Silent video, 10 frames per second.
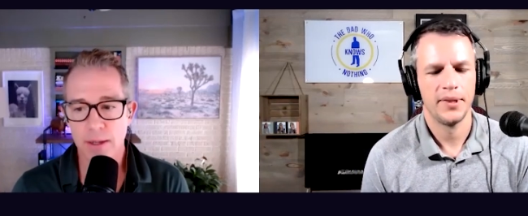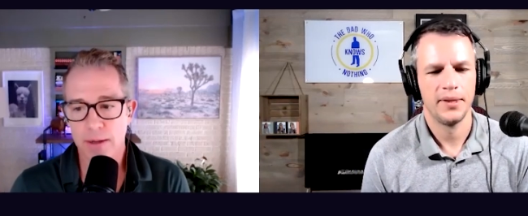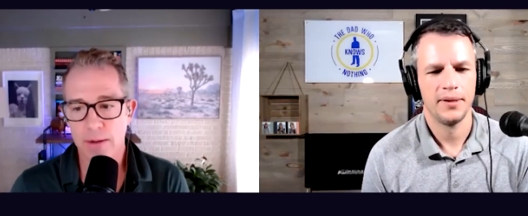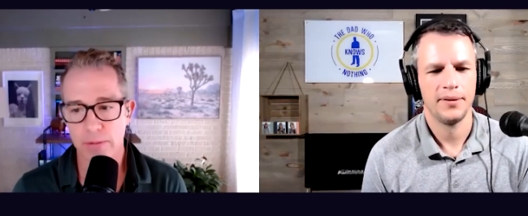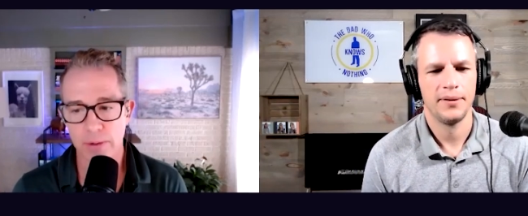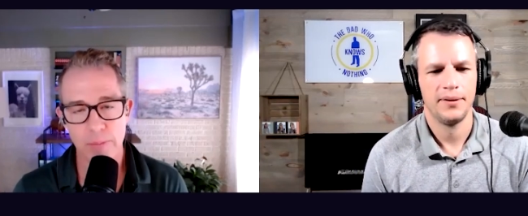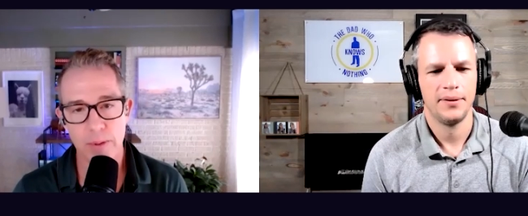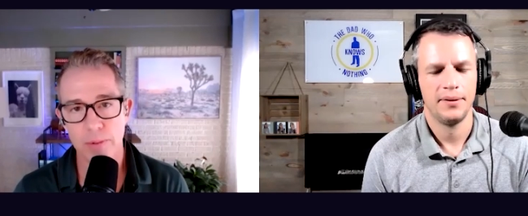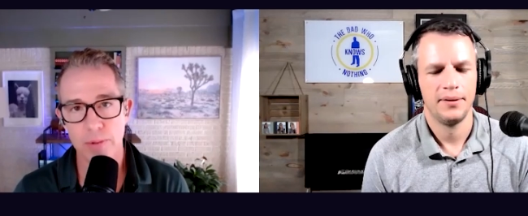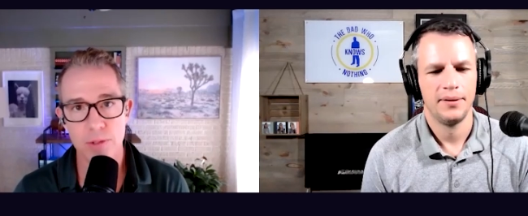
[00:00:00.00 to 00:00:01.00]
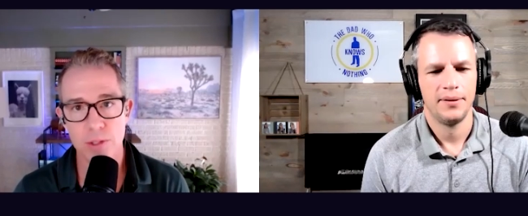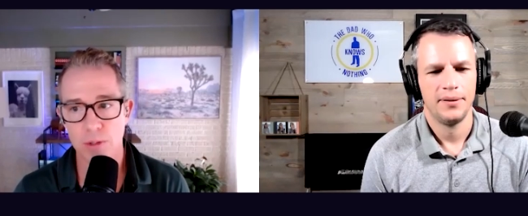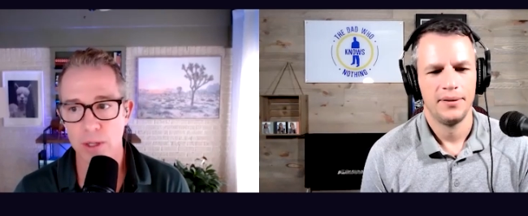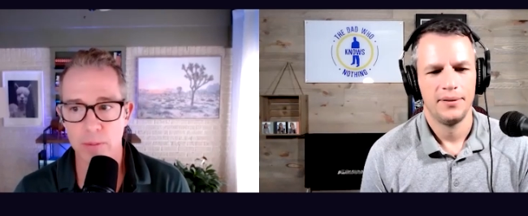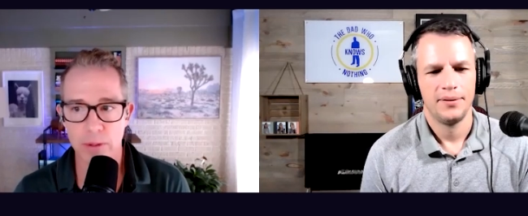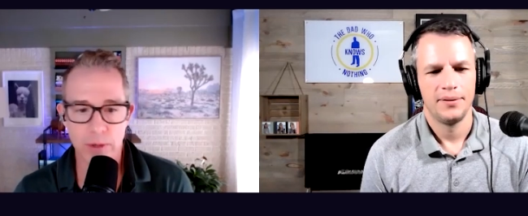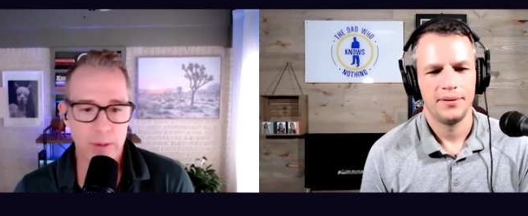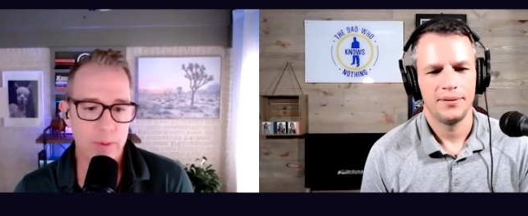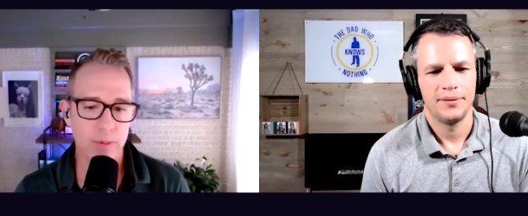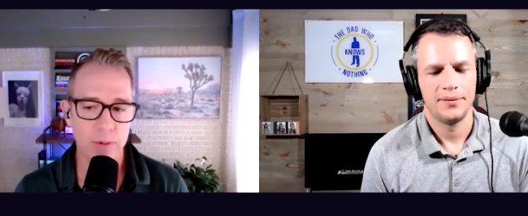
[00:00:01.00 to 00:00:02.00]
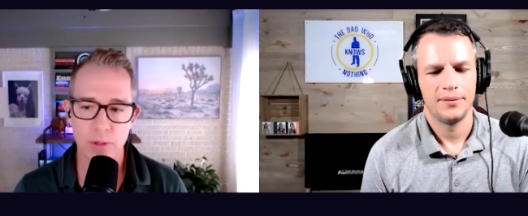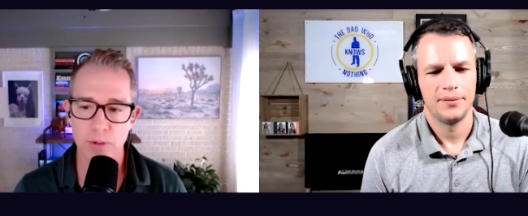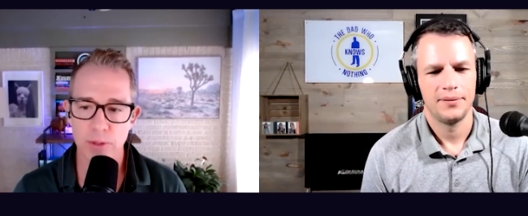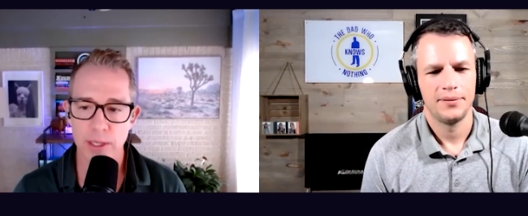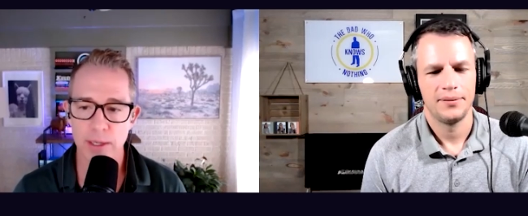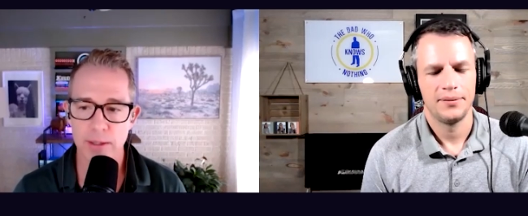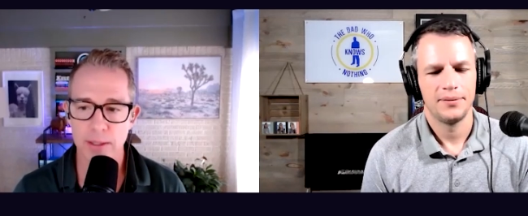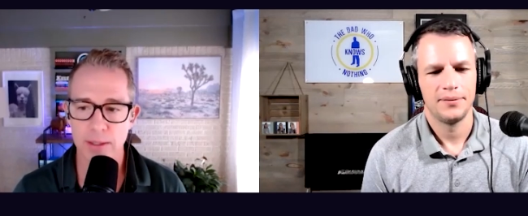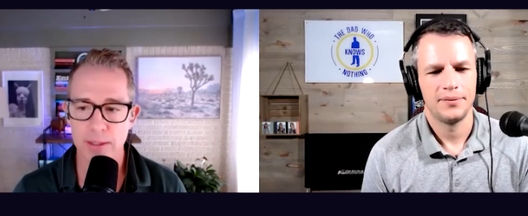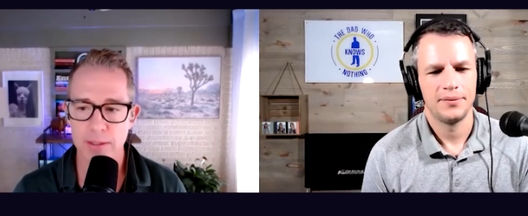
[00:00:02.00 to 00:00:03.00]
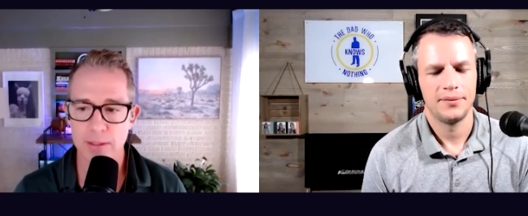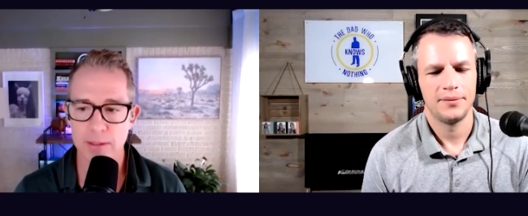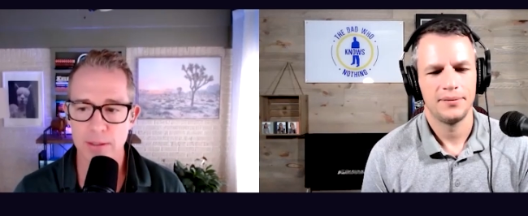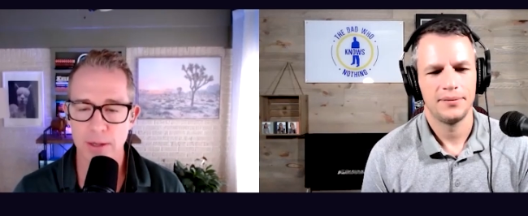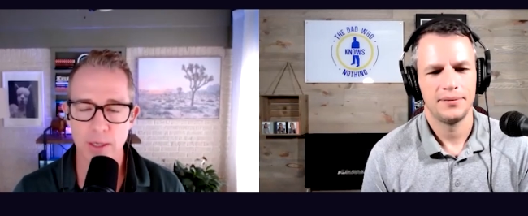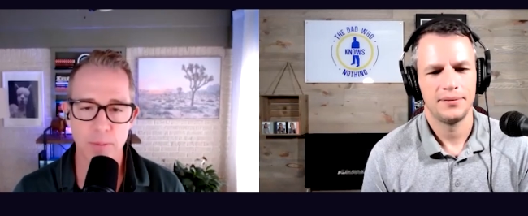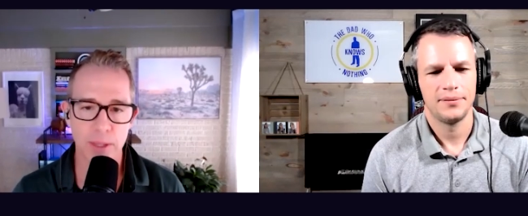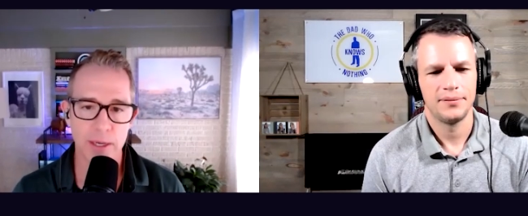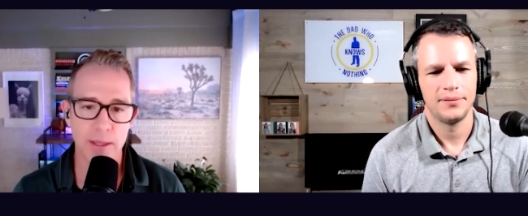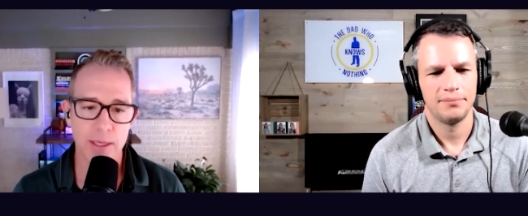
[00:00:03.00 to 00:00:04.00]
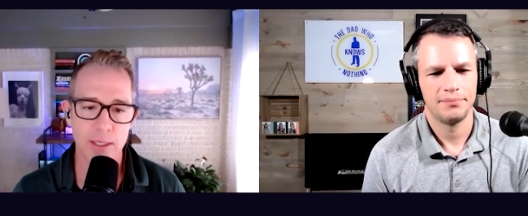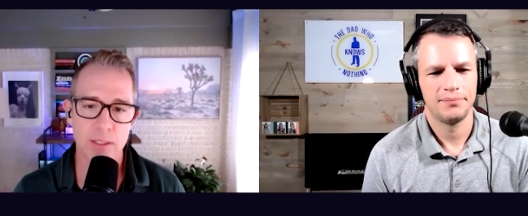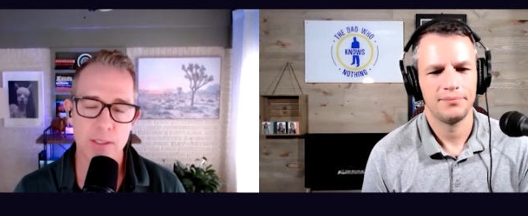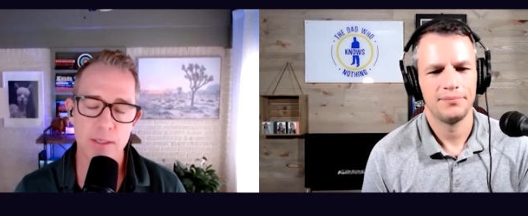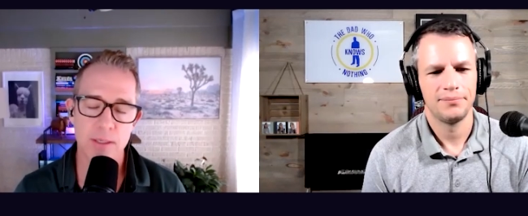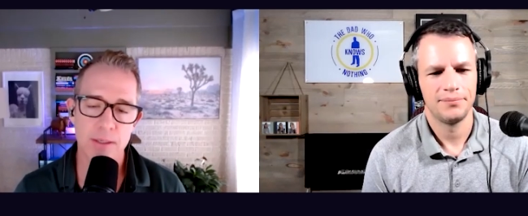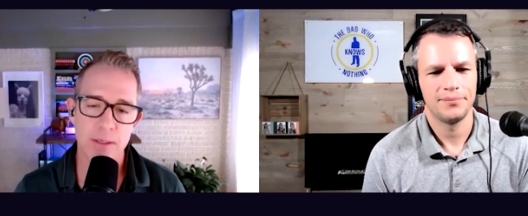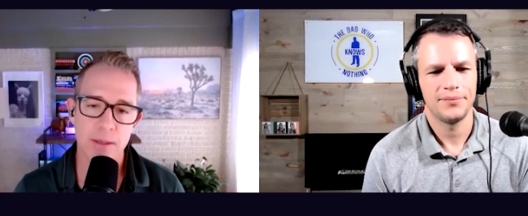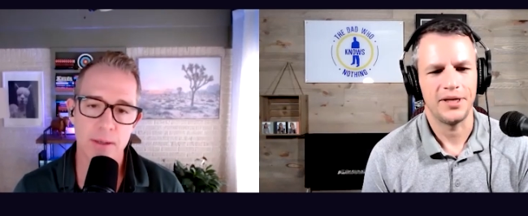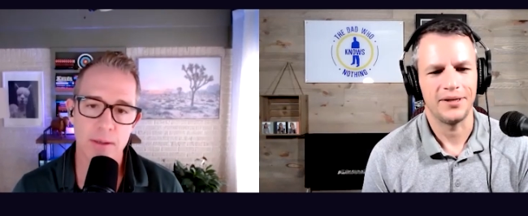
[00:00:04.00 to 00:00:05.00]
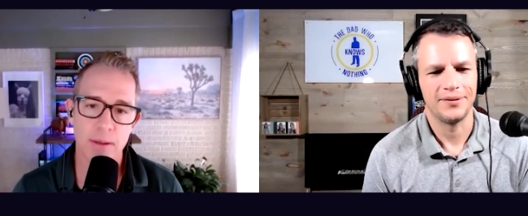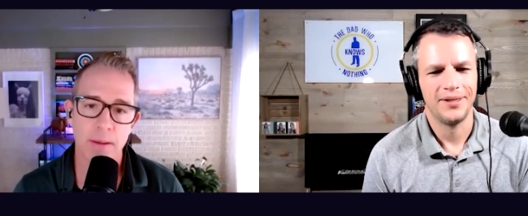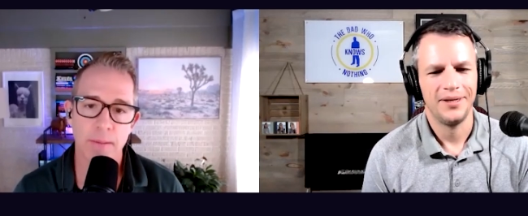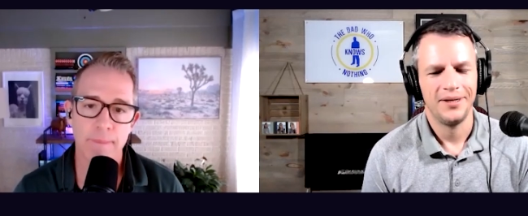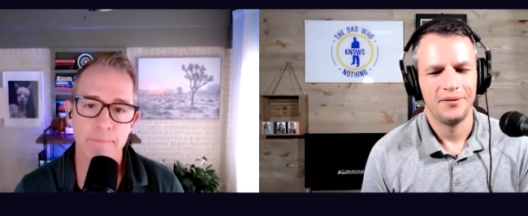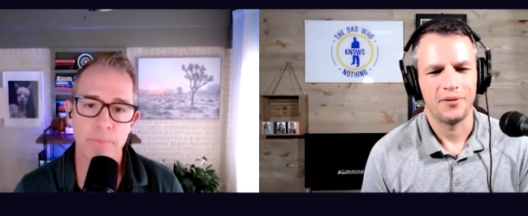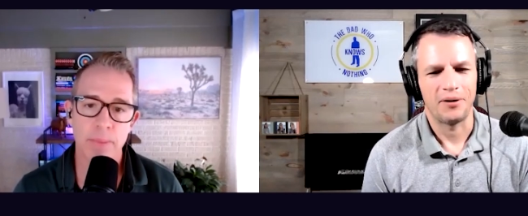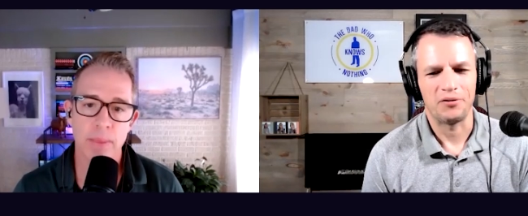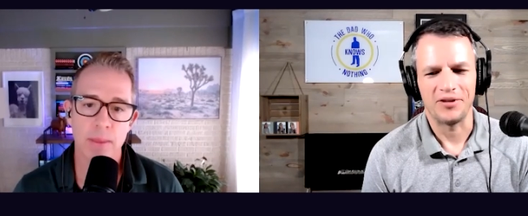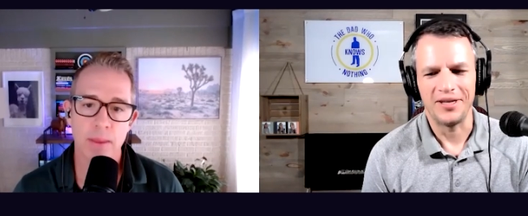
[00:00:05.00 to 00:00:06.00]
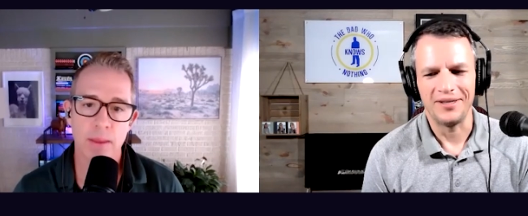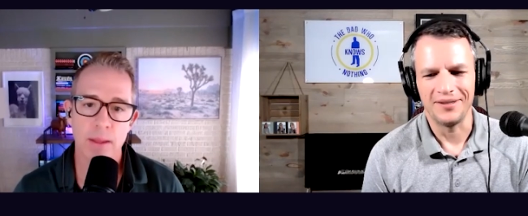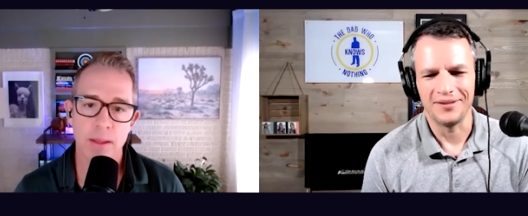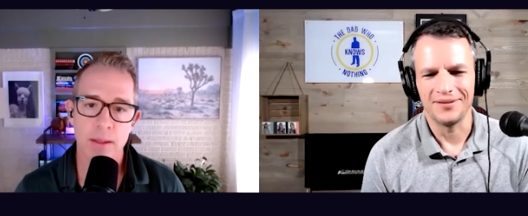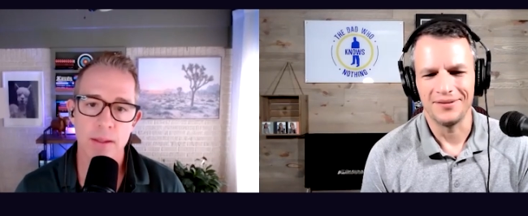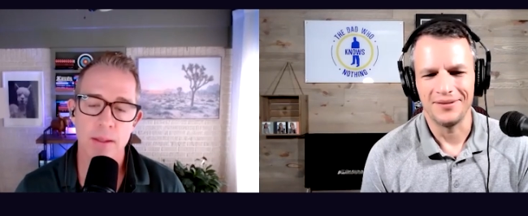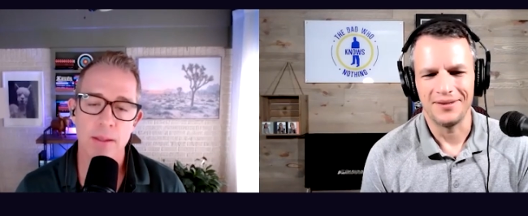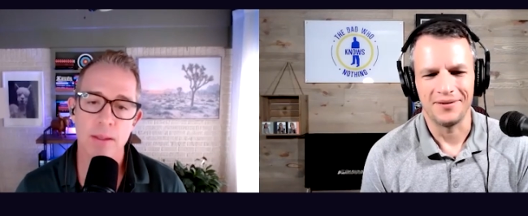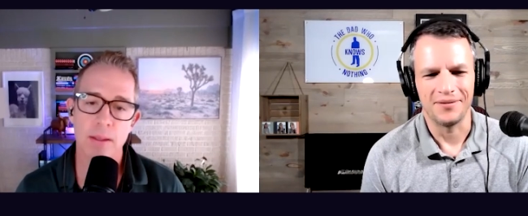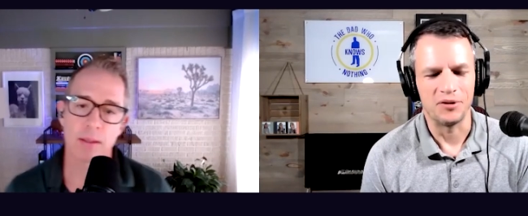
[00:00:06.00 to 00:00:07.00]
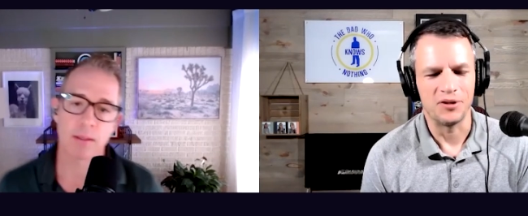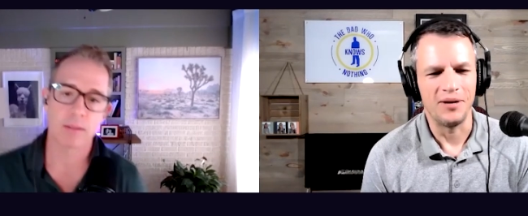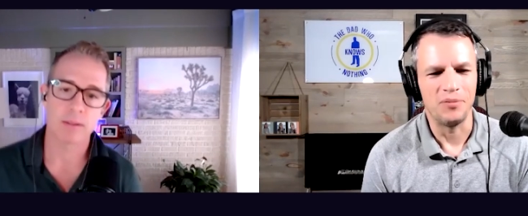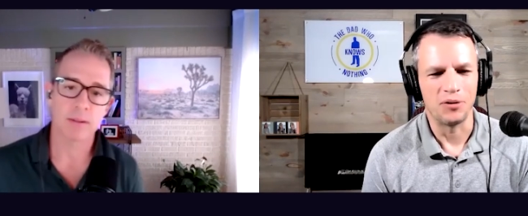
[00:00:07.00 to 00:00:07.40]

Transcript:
Speaker 1: you know, the right people will show up and the right people will go away. And I think that's, you know, how you play to the edges. Yeah.
Speaker 2: When I was leading uh, some claim